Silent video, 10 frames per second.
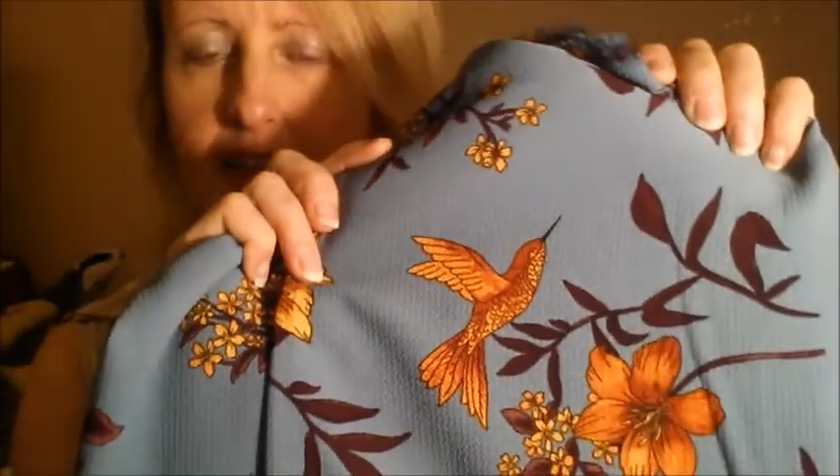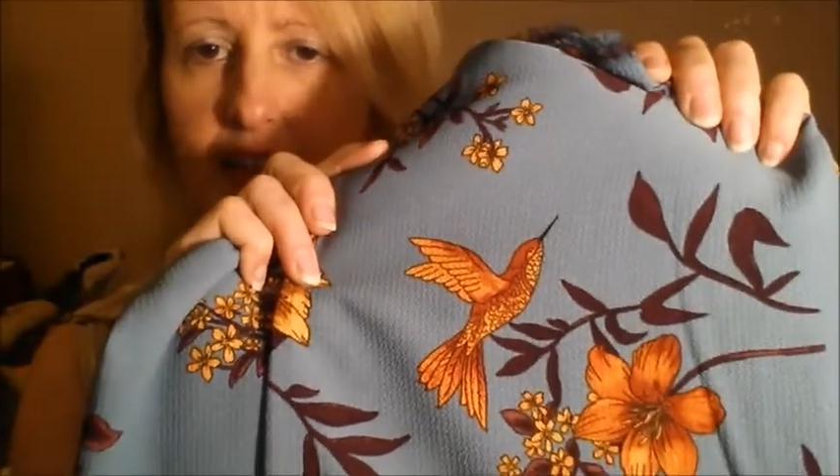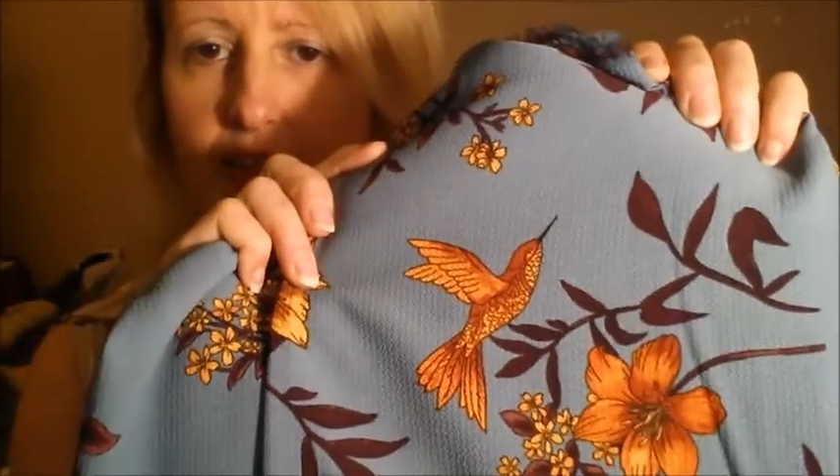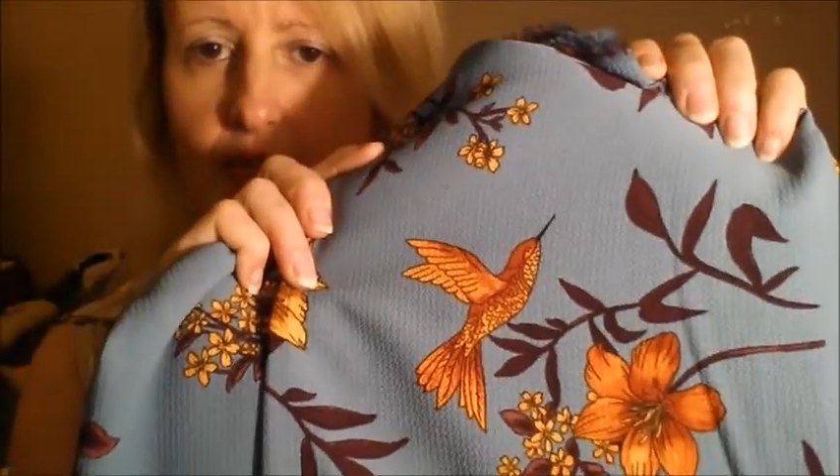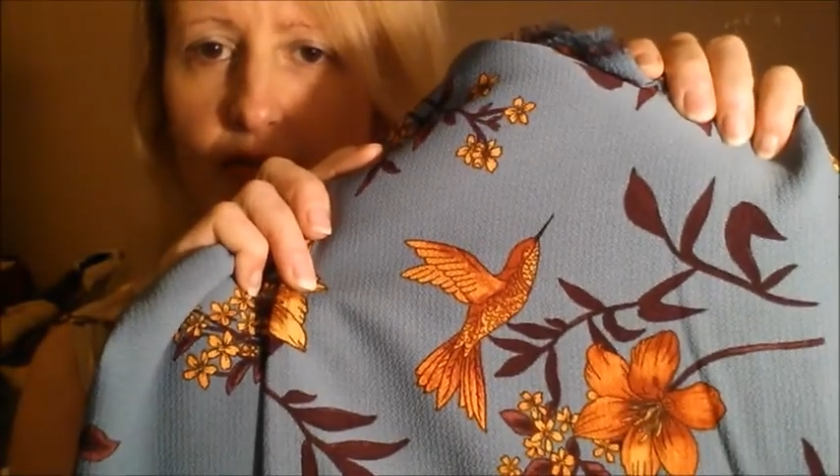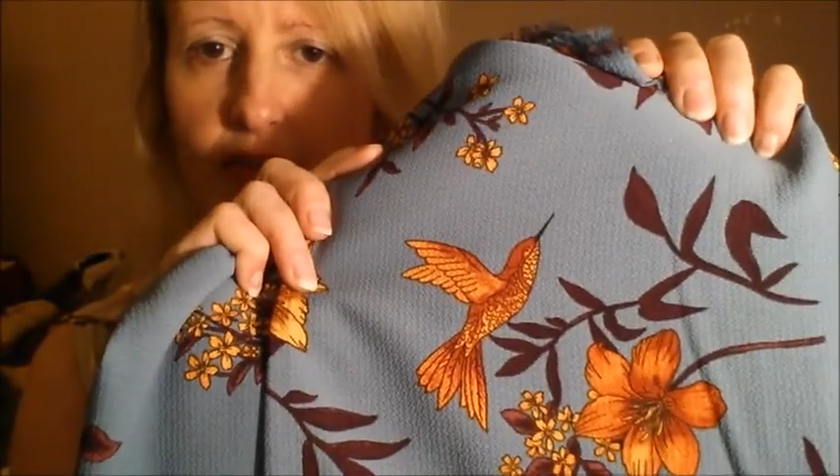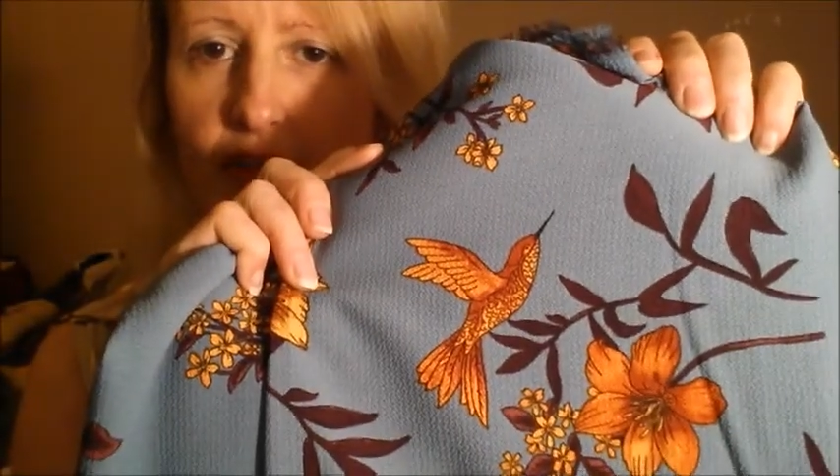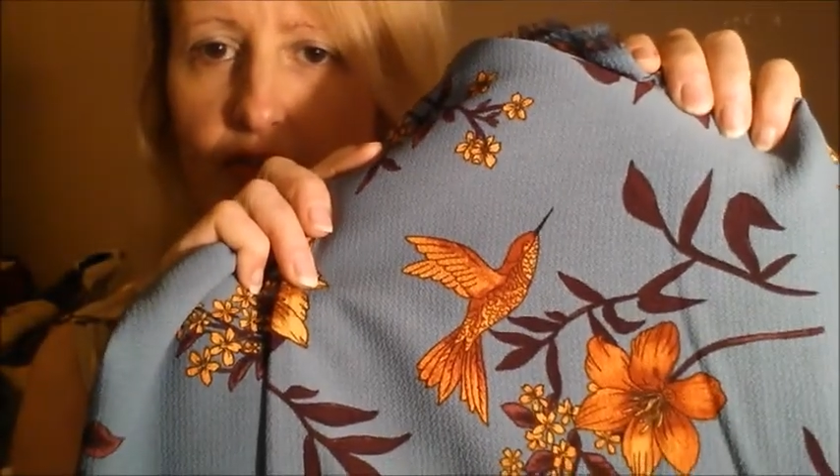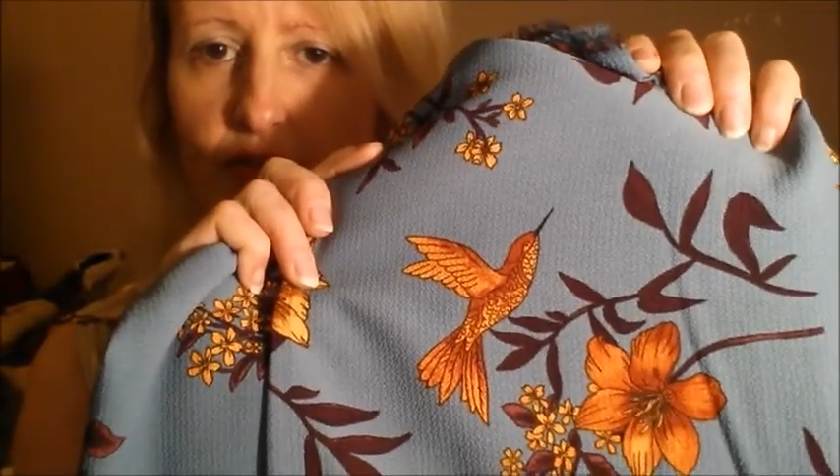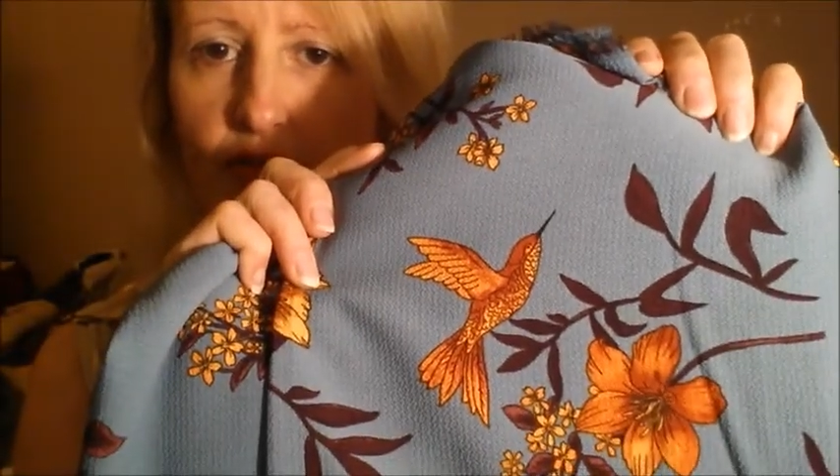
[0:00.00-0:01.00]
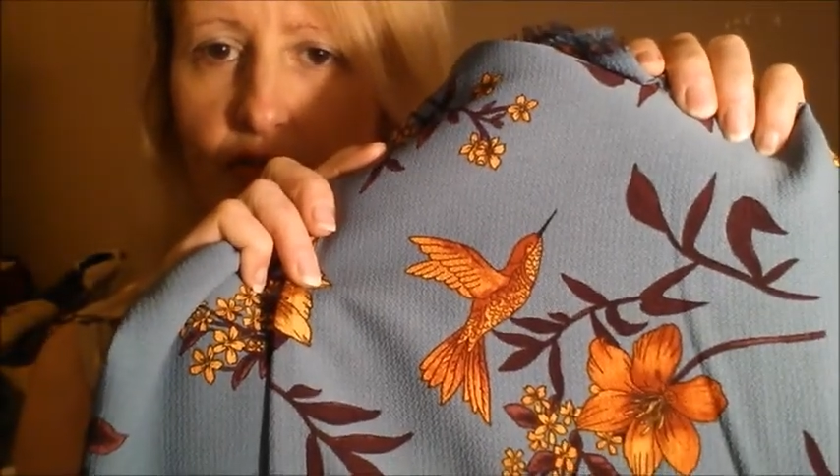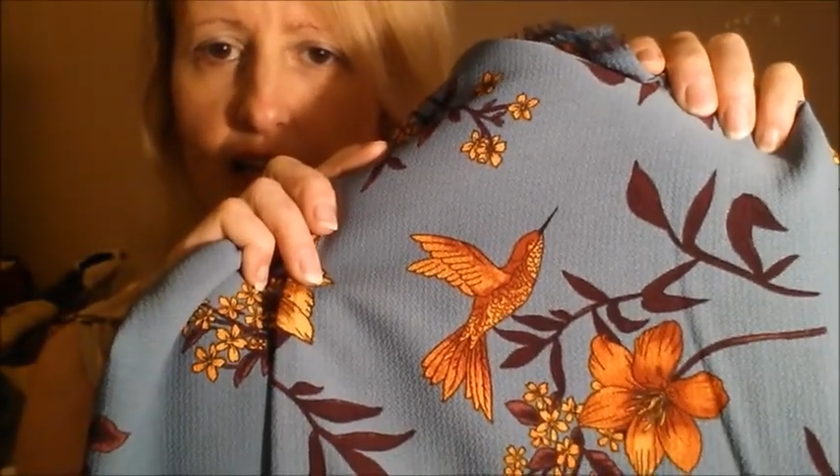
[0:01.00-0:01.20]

and that's sort of an unusual